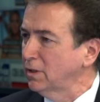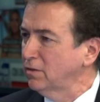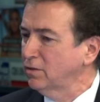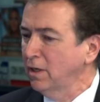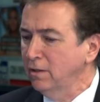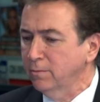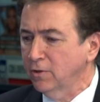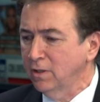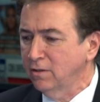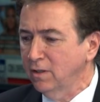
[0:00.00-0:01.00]
It's child
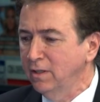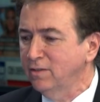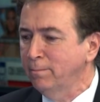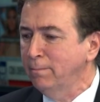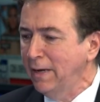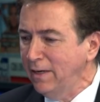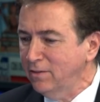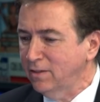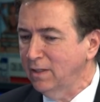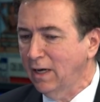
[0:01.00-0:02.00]
abuse. It's
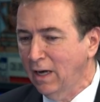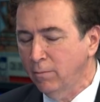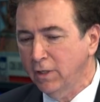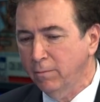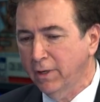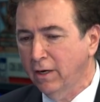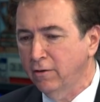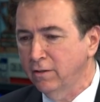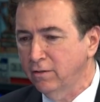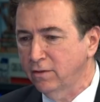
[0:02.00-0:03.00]
amazing how many
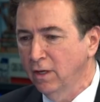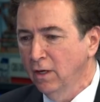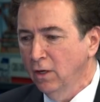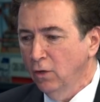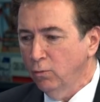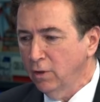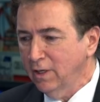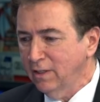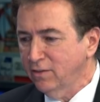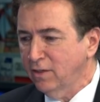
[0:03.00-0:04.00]
parents will
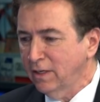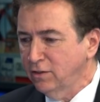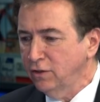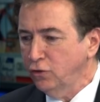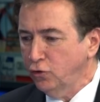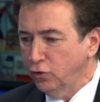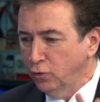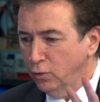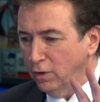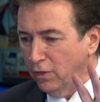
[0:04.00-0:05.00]
get sucked
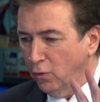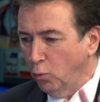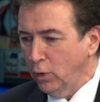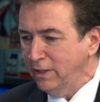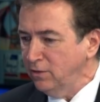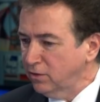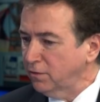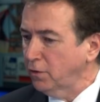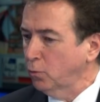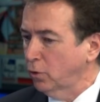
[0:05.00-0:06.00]
into the winds
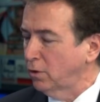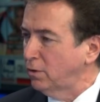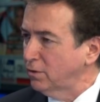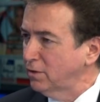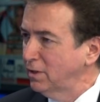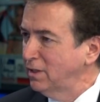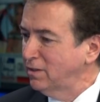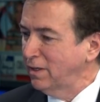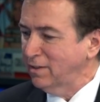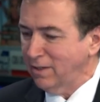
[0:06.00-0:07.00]
of the world.
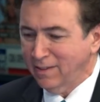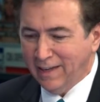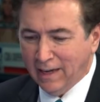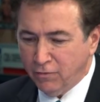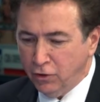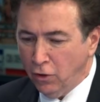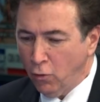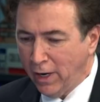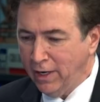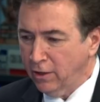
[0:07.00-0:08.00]
It's like they have
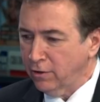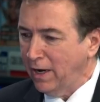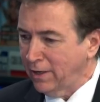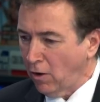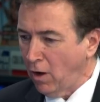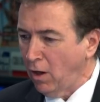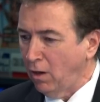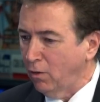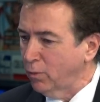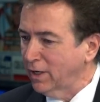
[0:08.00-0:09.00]
no anchor at
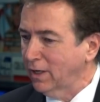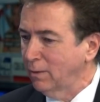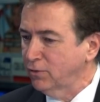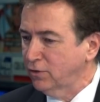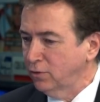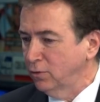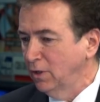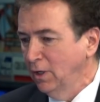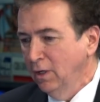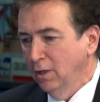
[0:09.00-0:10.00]
all when it comes
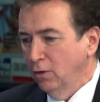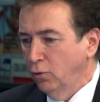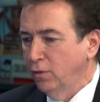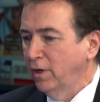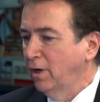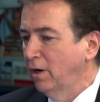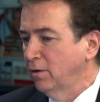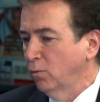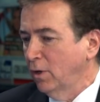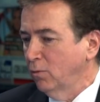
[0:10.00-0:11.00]
to who they are
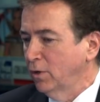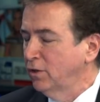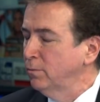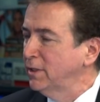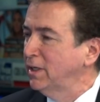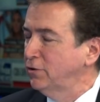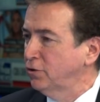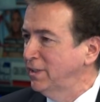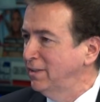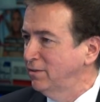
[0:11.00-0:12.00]
and what human
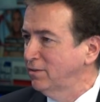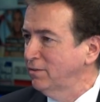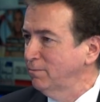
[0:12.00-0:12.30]
nature is.